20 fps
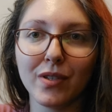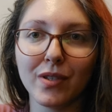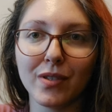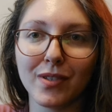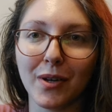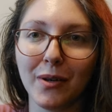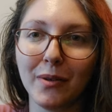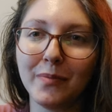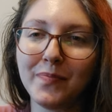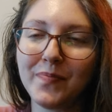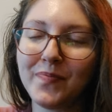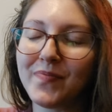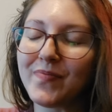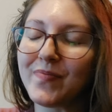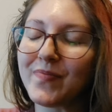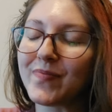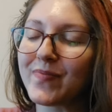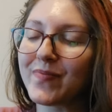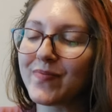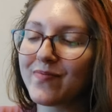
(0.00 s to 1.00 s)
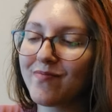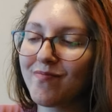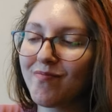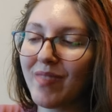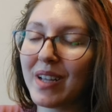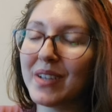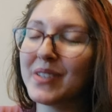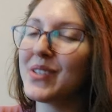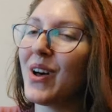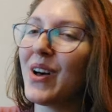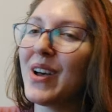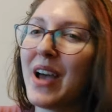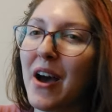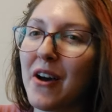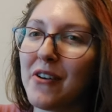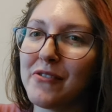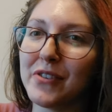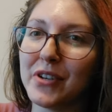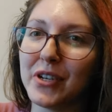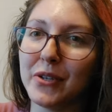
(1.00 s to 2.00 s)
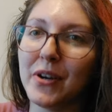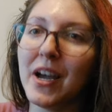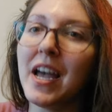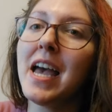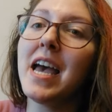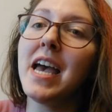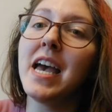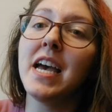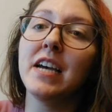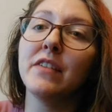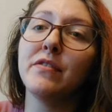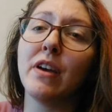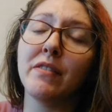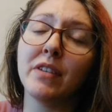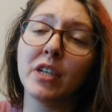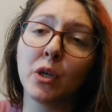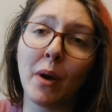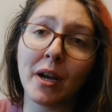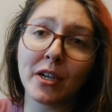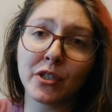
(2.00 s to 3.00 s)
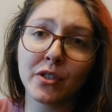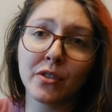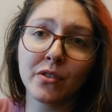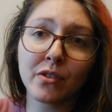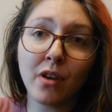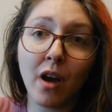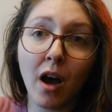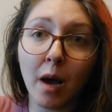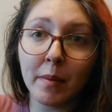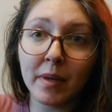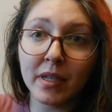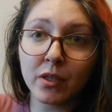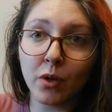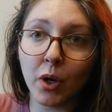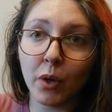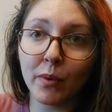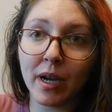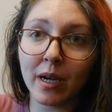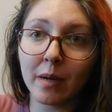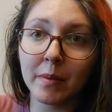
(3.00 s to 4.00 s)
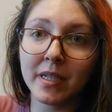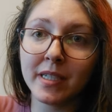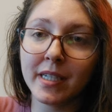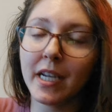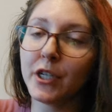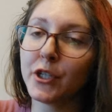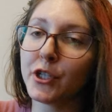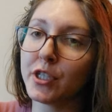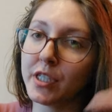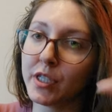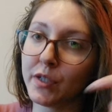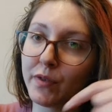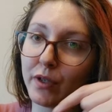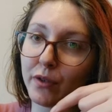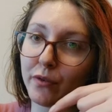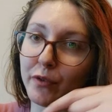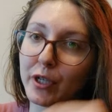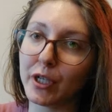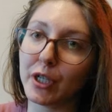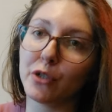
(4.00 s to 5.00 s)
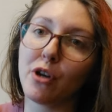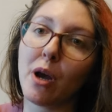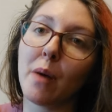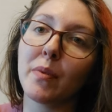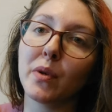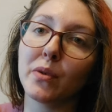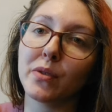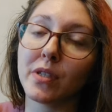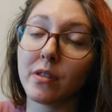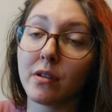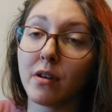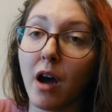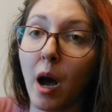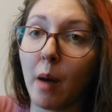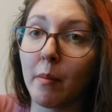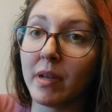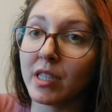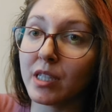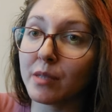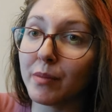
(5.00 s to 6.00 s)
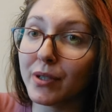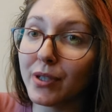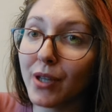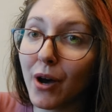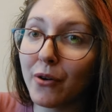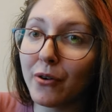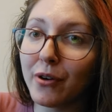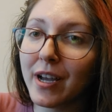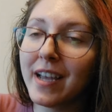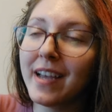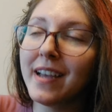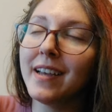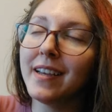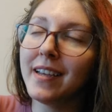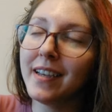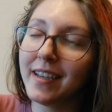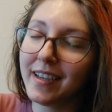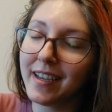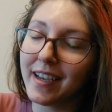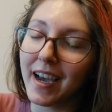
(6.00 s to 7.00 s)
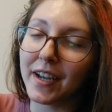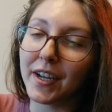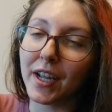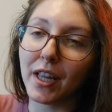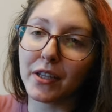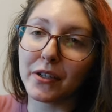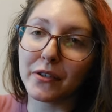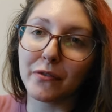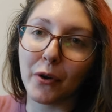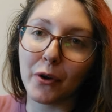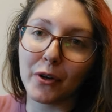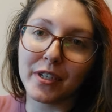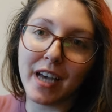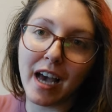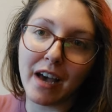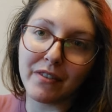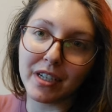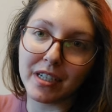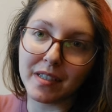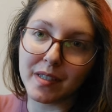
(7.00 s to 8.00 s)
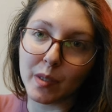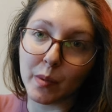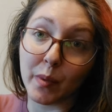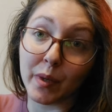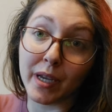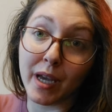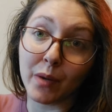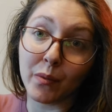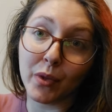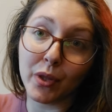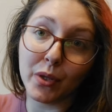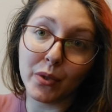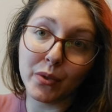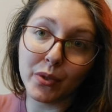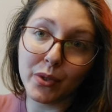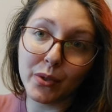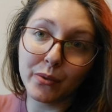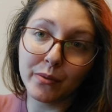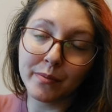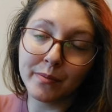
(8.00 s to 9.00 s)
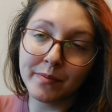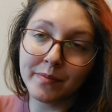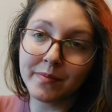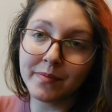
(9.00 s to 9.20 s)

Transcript: So that's all I have for you. If you have any questions, comments, or recommendations, feel free to drop those in the comments below. And I look forward to having a sip again with you soon.